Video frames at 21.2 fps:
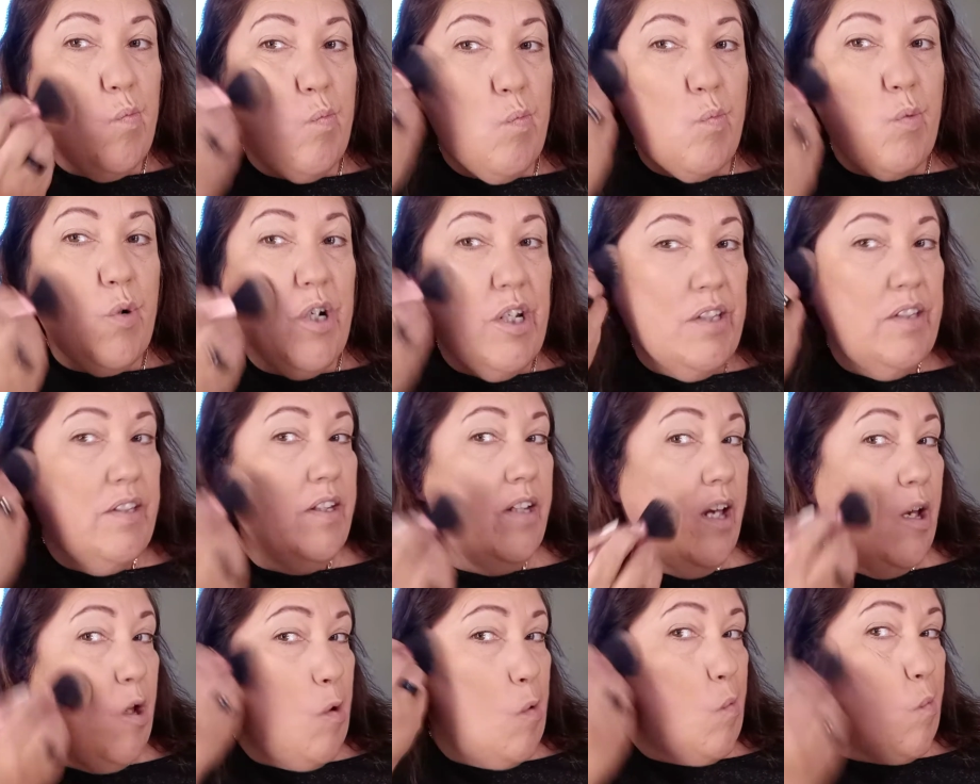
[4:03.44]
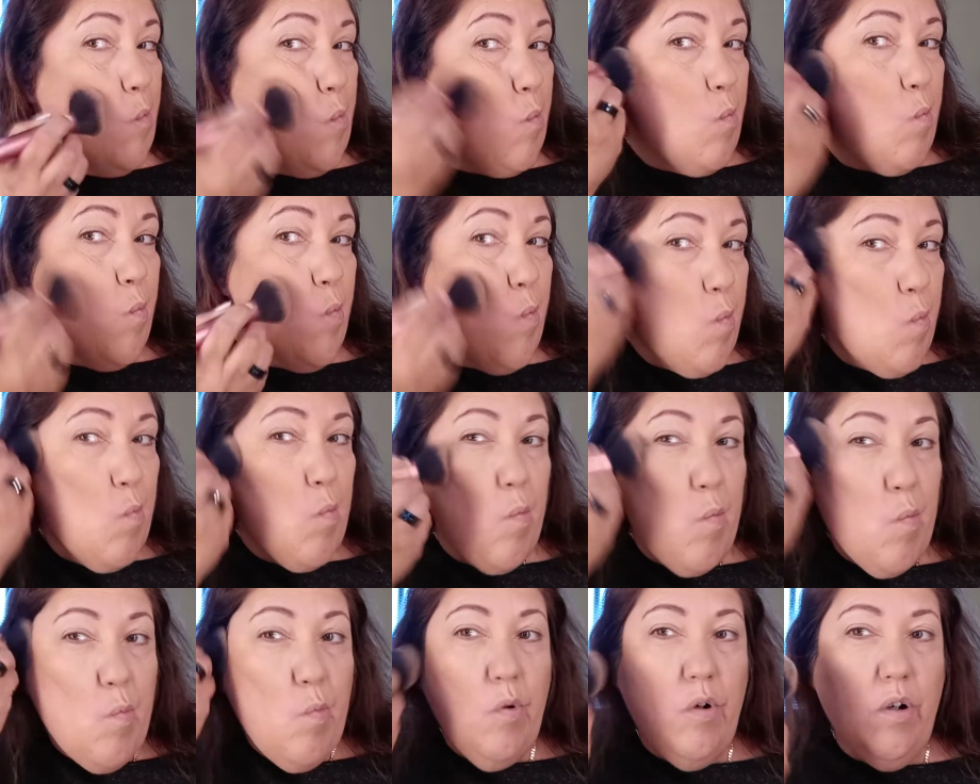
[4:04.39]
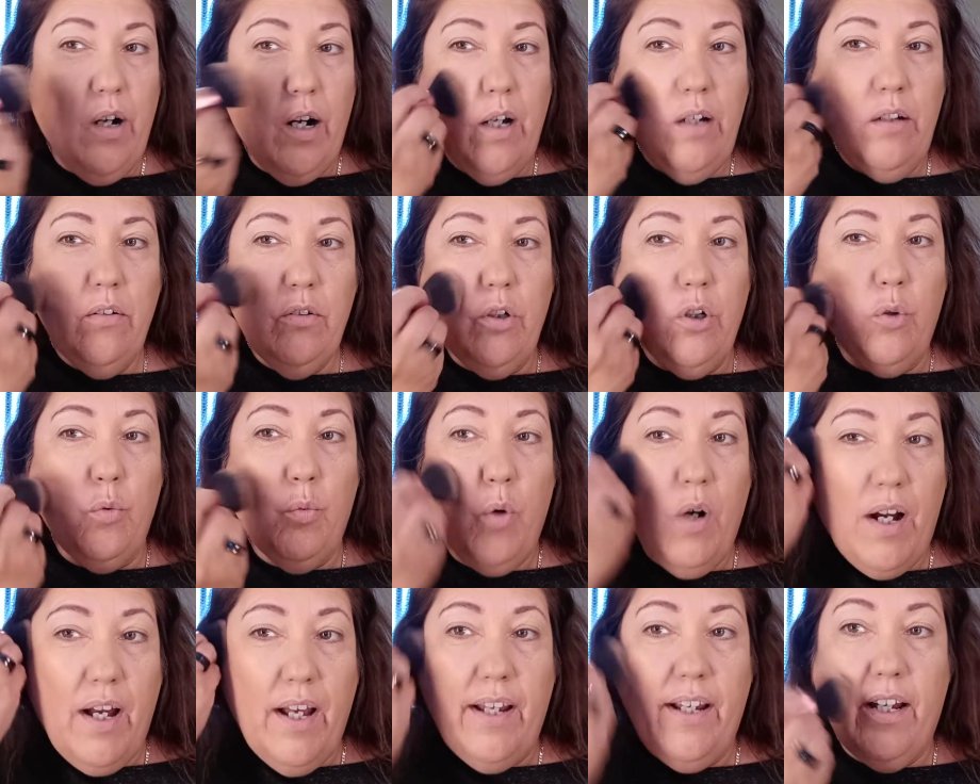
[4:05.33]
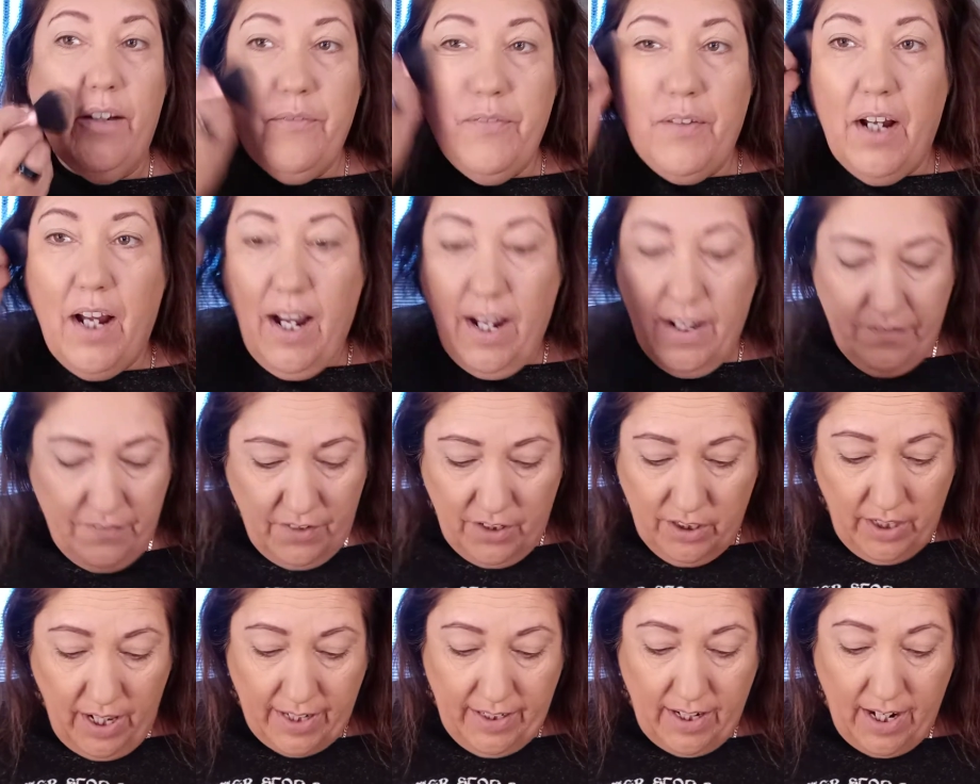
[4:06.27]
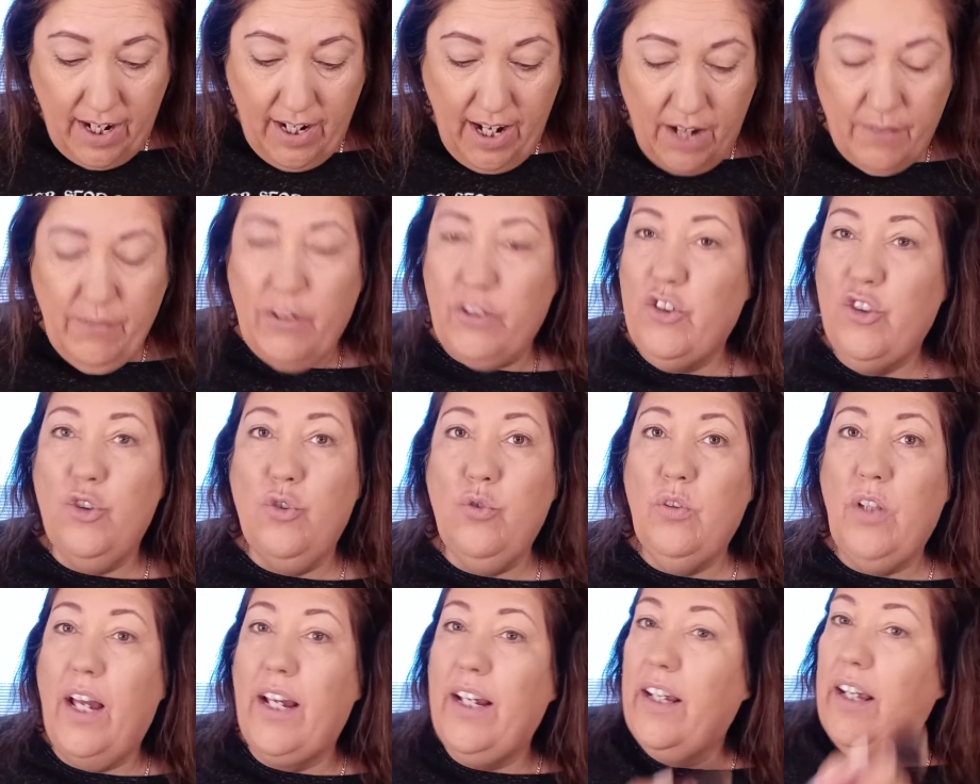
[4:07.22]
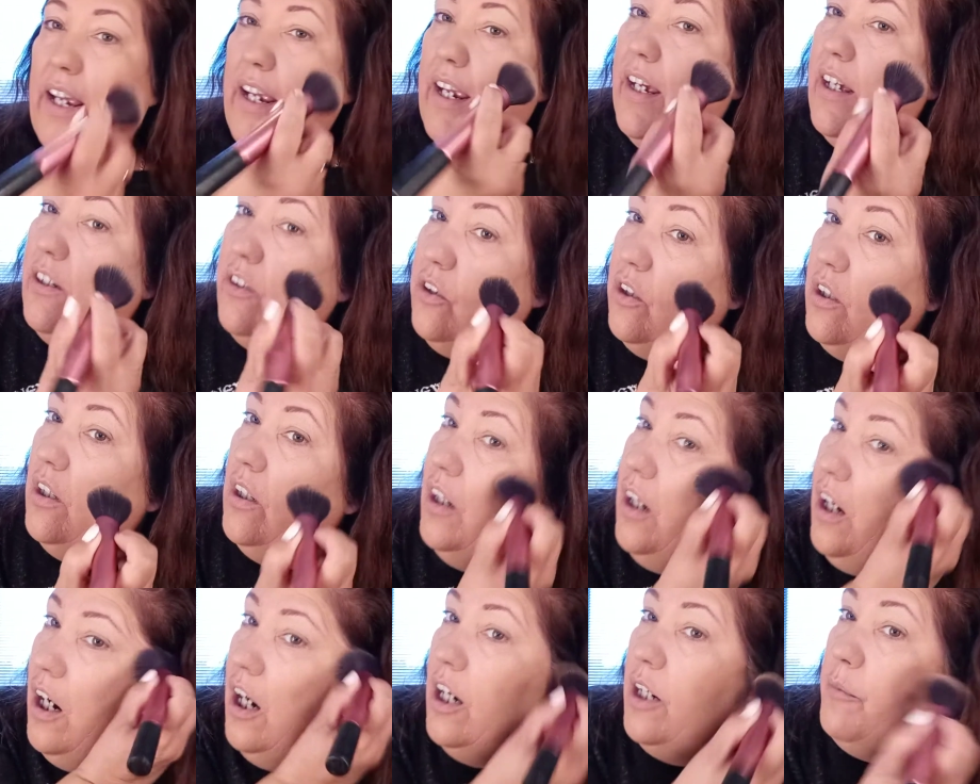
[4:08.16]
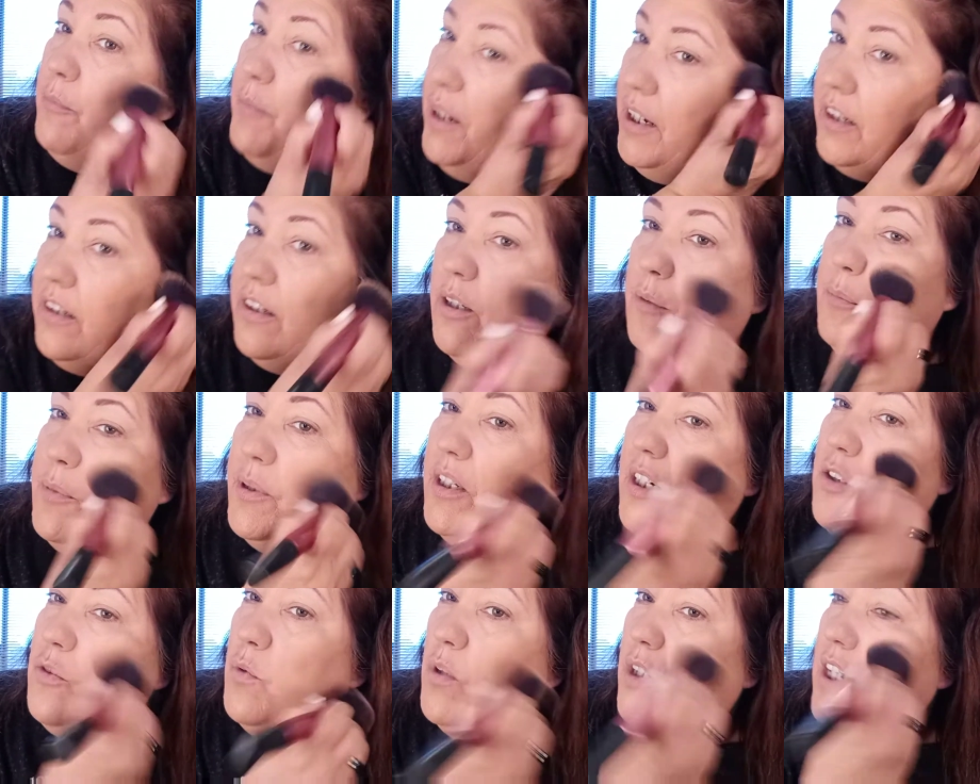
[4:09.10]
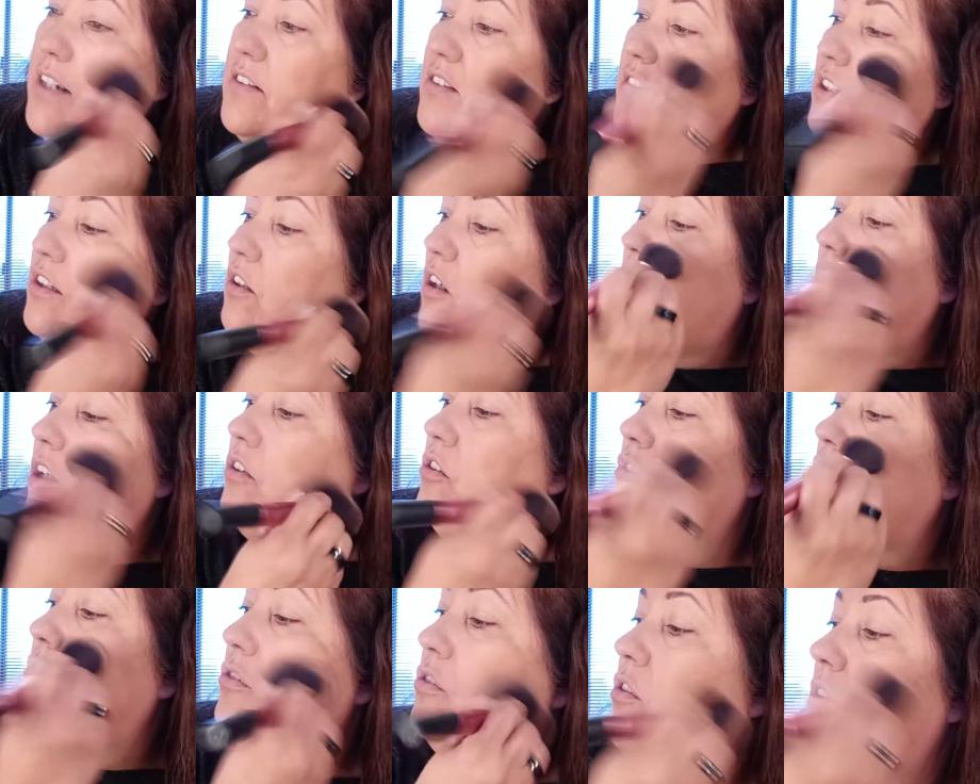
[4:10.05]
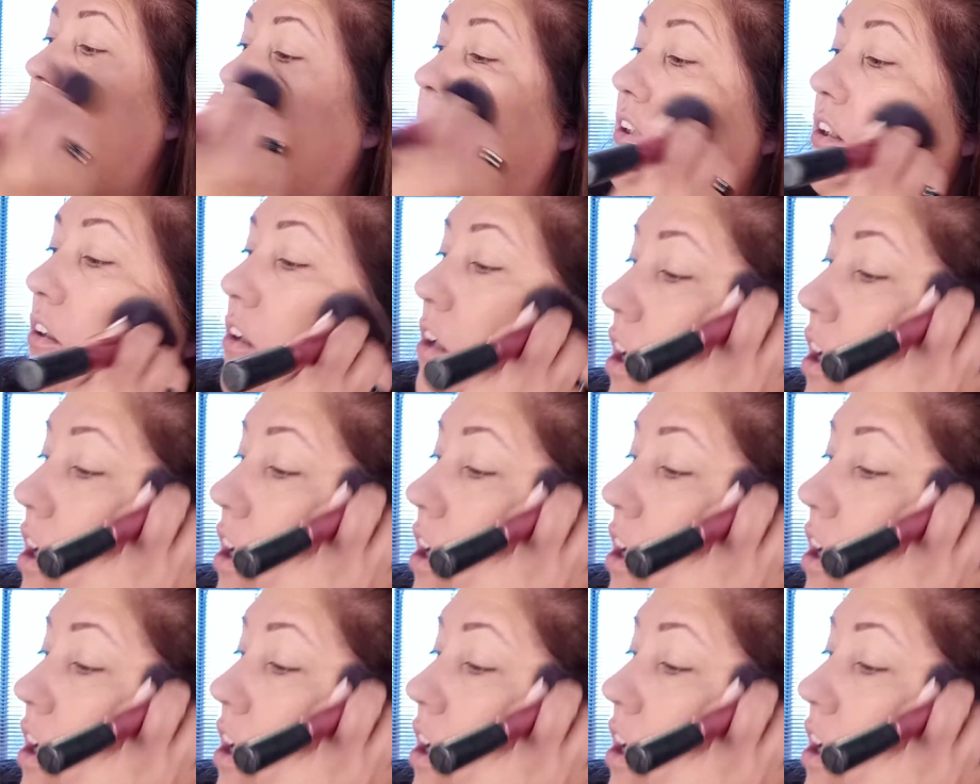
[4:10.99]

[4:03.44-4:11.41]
bring that. I don't know why. I feel like I have a too light hand on makeup, because when I see y'all do like your